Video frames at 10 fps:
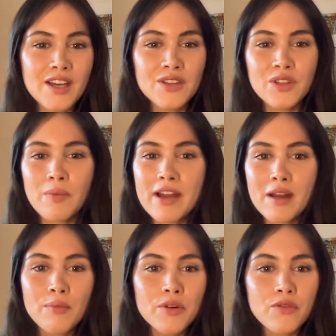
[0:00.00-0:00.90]
So my
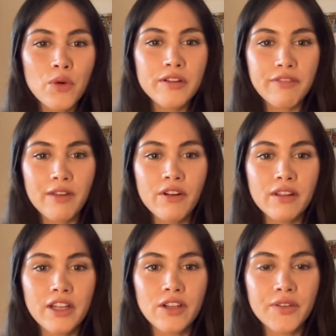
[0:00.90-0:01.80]
number 4 favorite
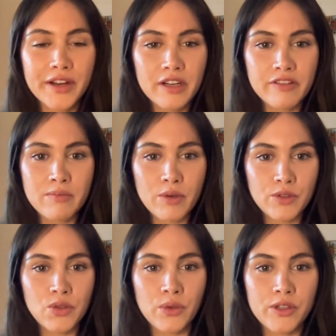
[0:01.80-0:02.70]
lead generator for
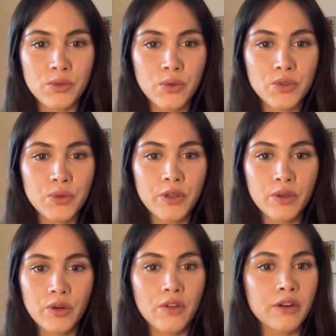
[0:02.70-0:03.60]
Montessori schools to
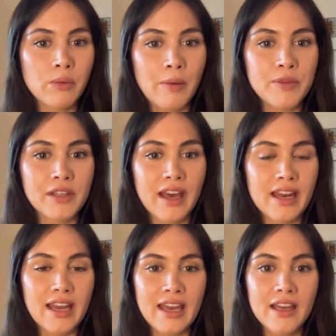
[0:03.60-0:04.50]
include on their
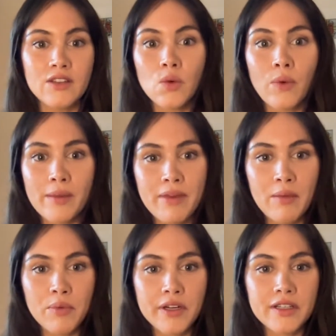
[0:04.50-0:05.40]
website is white
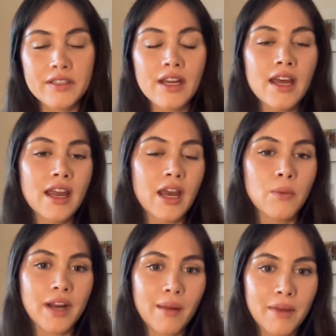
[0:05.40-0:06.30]
papers. And
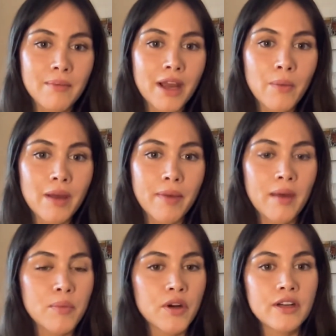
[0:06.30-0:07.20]
what I mean by white
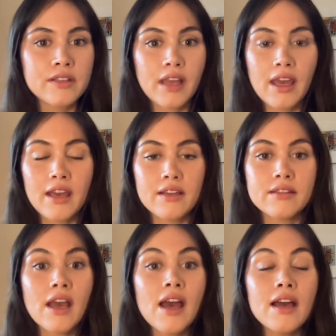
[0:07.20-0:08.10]
papers
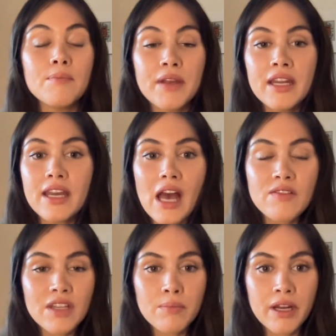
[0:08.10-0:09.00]
is
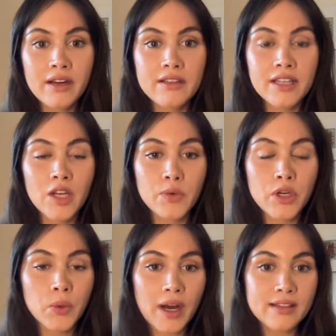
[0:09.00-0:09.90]
PDFs that parents can
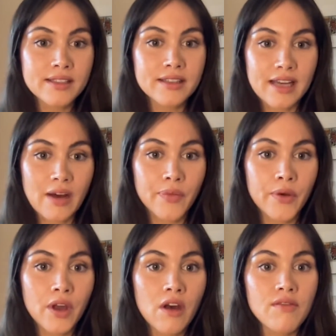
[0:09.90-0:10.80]
request a
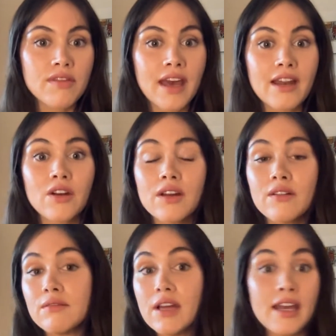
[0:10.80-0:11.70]
download of that
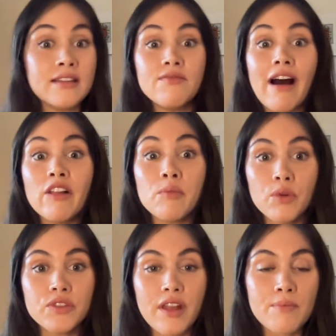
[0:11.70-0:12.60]
is
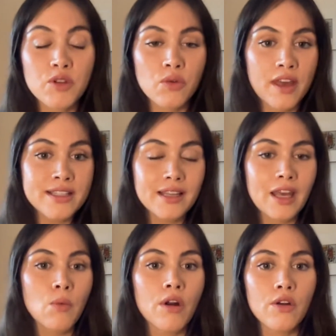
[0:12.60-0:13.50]
valuable to them. So things that
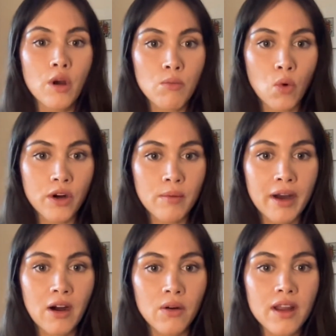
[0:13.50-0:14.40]
they want to know more
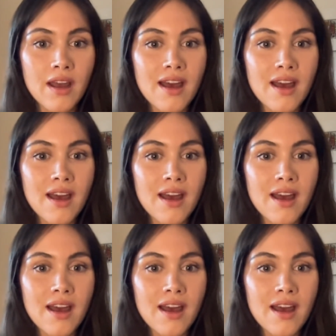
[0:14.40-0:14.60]
about.